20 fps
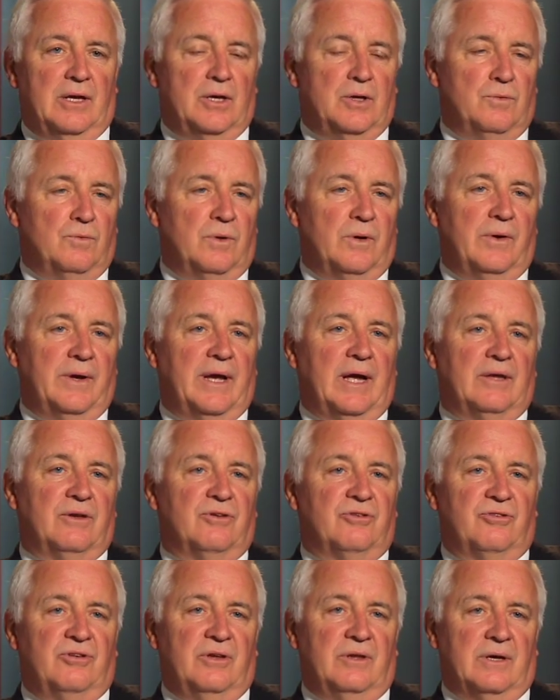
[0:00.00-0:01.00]
You really got to
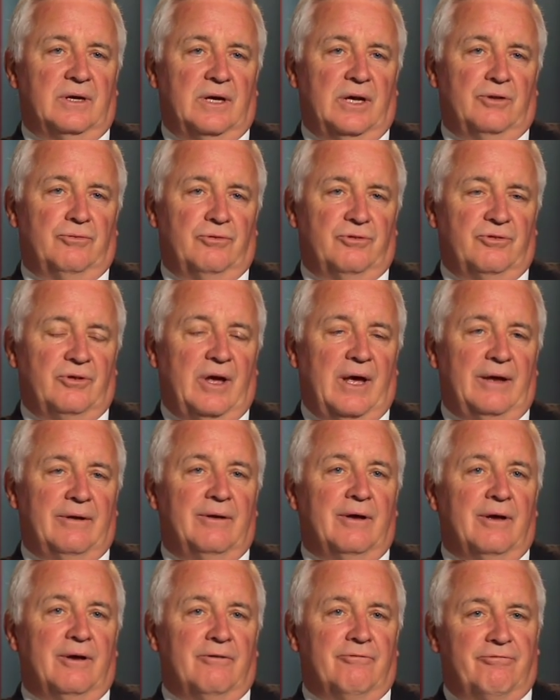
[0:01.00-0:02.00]
see the countryside
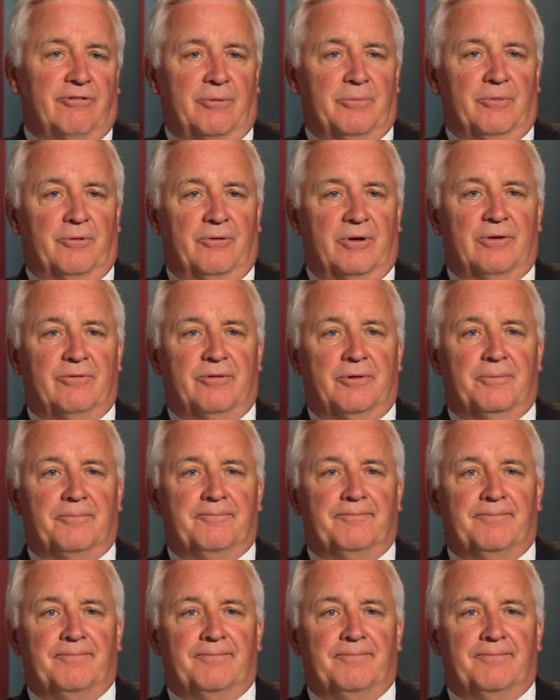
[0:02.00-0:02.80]
from the river.